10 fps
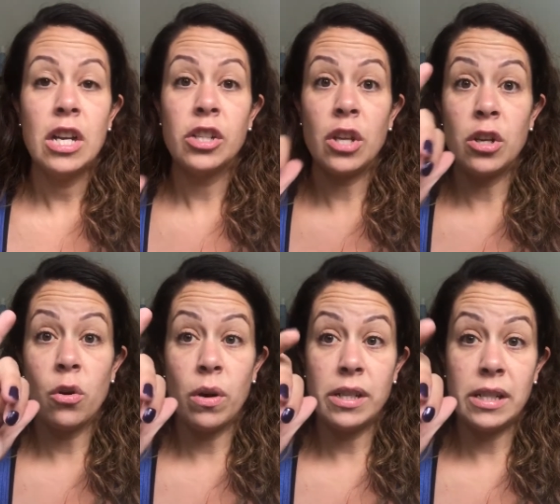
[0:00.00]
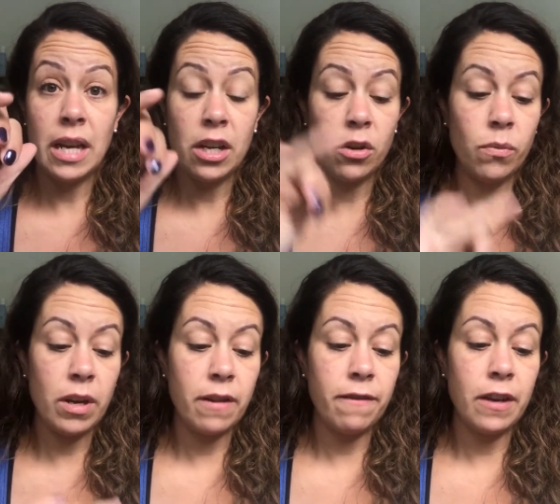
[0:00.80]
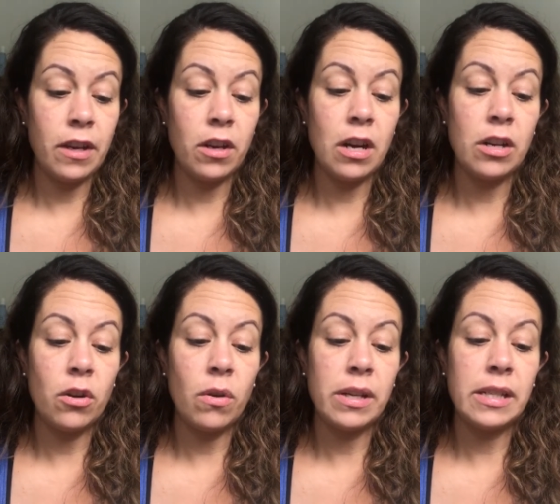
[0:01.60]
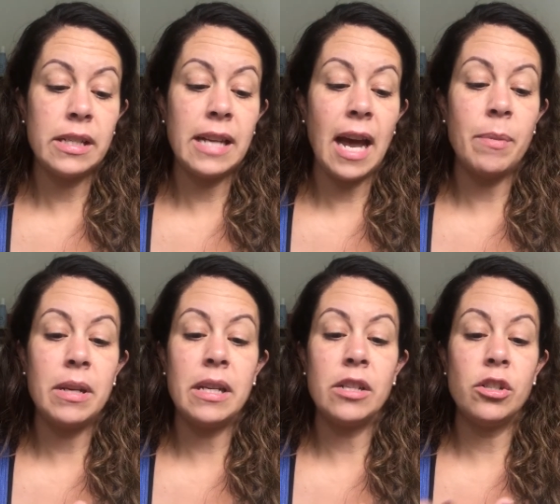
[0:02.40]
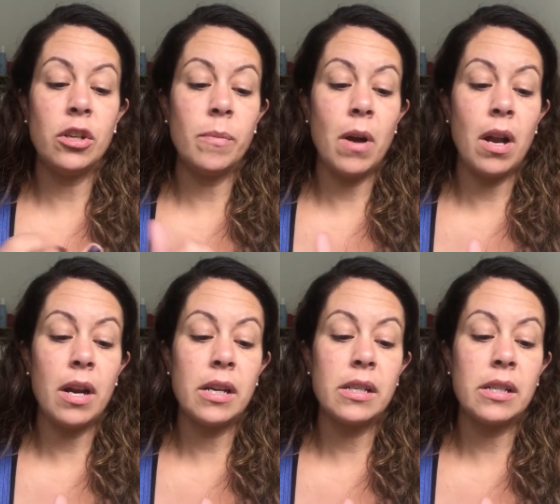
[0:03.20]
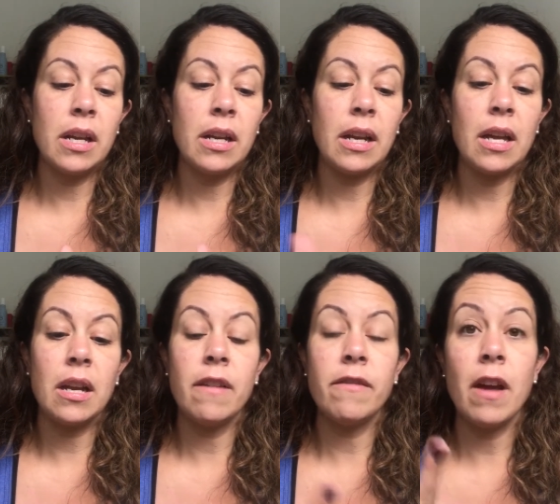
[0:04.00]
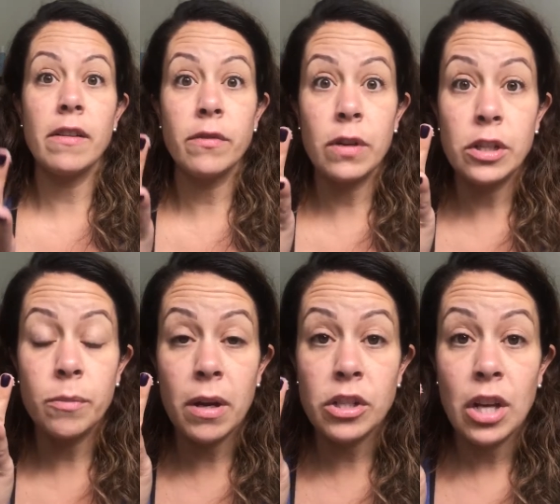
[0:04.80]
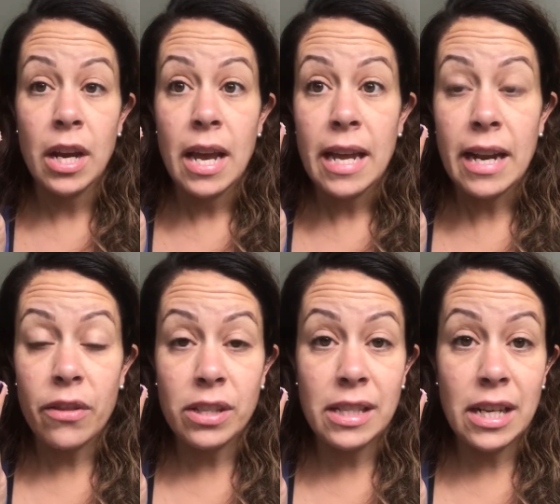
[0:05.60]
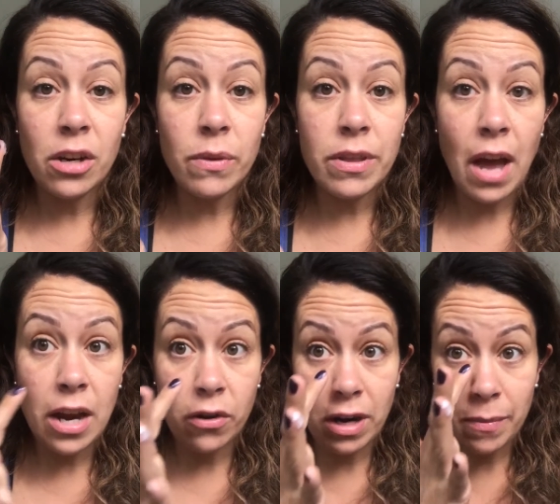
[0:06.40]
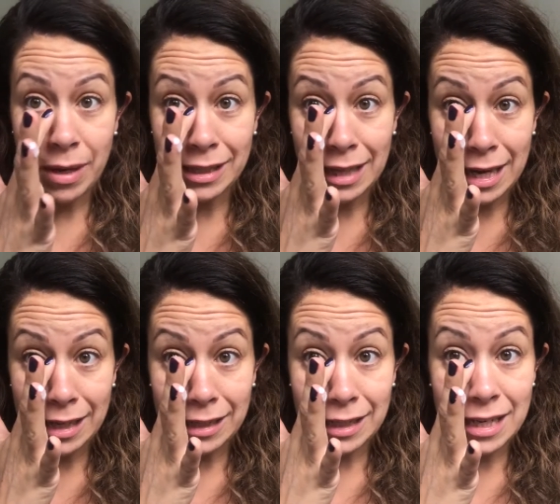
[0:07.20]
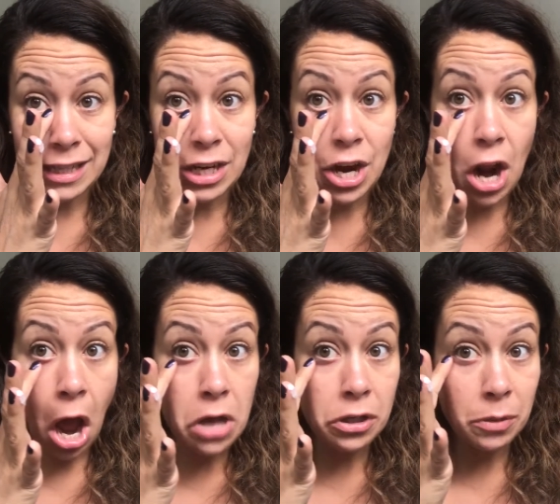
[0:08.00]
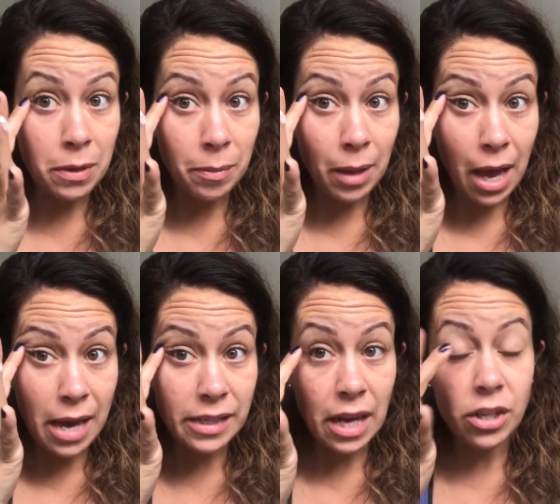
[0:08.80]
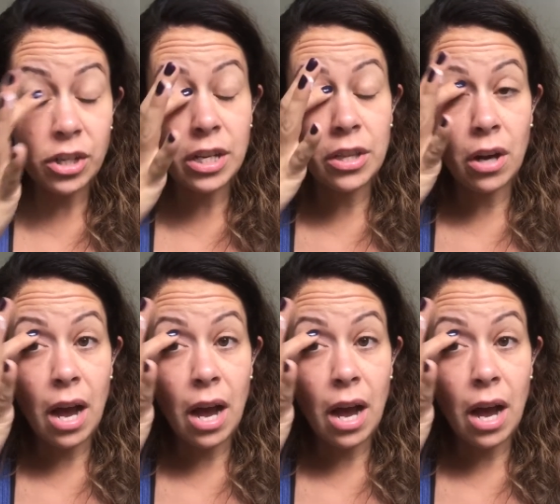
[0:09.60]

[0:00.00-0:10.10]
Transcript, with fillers: So then you're going to take your ring finger and you're going to dab it into your product. And again, I've had way too much. Now the secret with eye cream is it is not to be applied underneath your